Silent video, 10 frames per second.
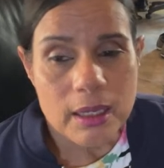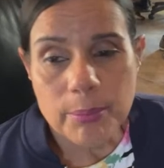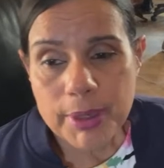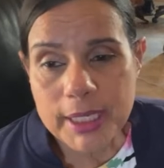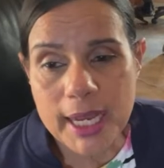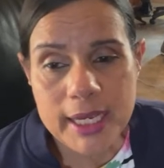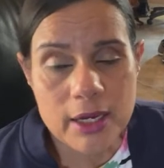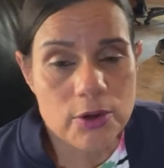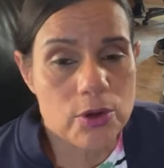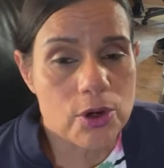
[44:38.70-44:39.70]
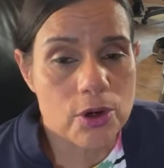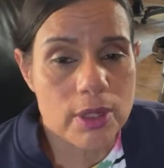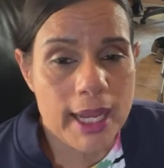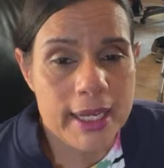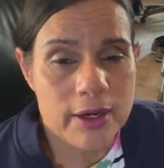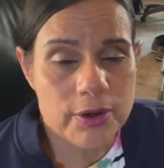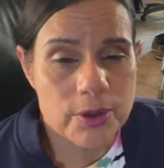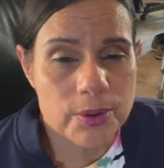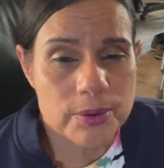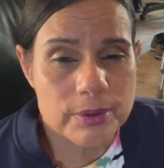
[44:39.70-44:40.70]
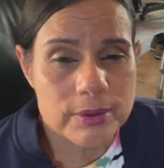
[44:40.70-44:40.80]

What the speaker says: Brenda, I hear you, girl. I hear you.